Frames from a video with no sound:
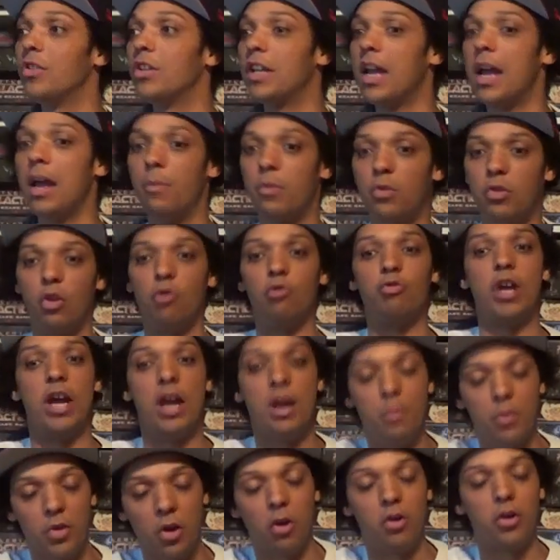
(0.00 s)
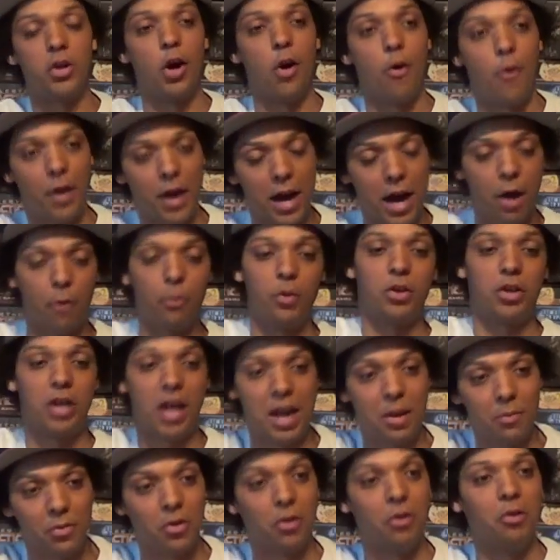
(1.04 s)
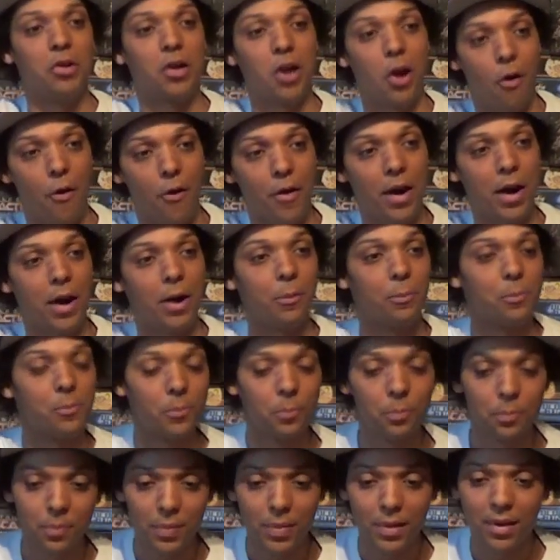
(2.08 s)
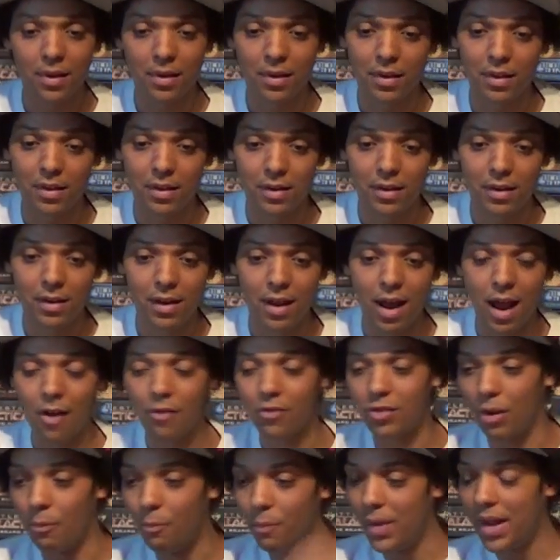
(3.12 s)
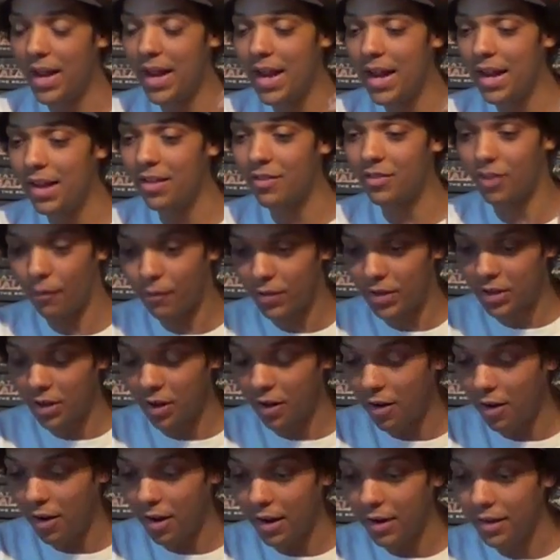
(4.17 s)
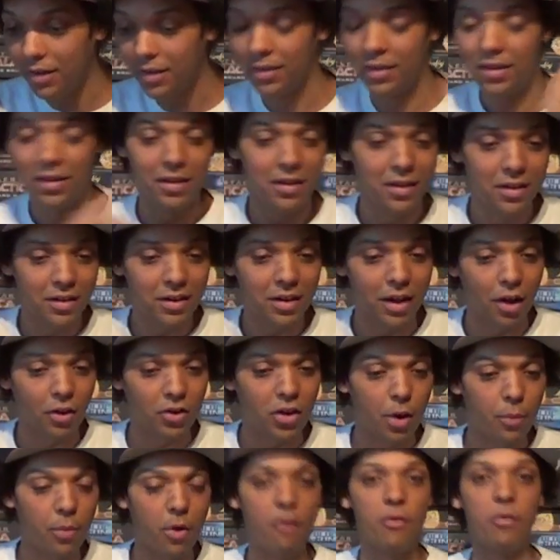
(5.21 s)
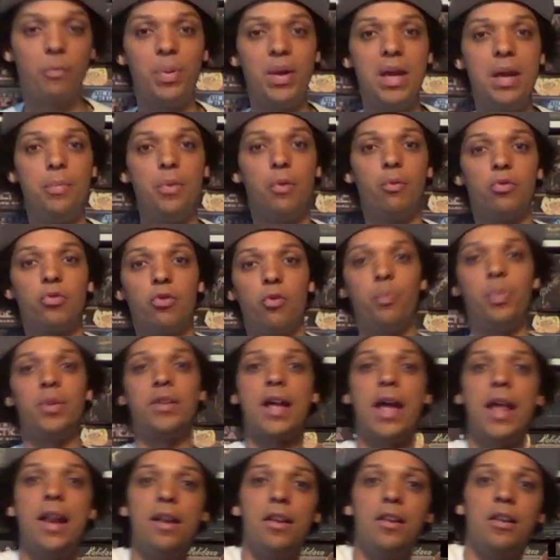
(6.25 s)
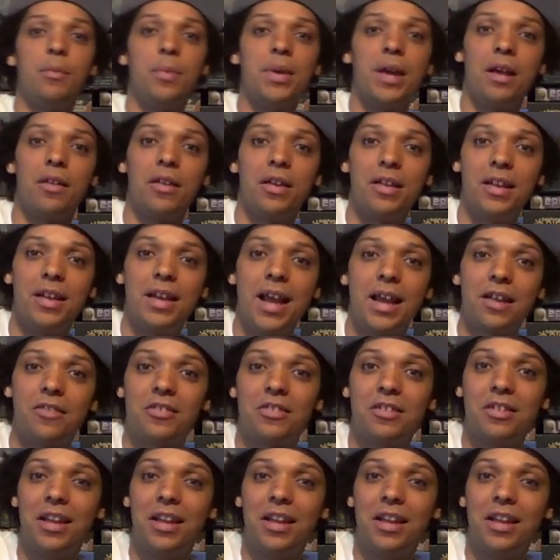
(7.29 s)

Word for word: are the games?" The games aren't going out. The games aren't going out. And it's like me and some guy, you know, a couple other people, sort of pretending to be at on the next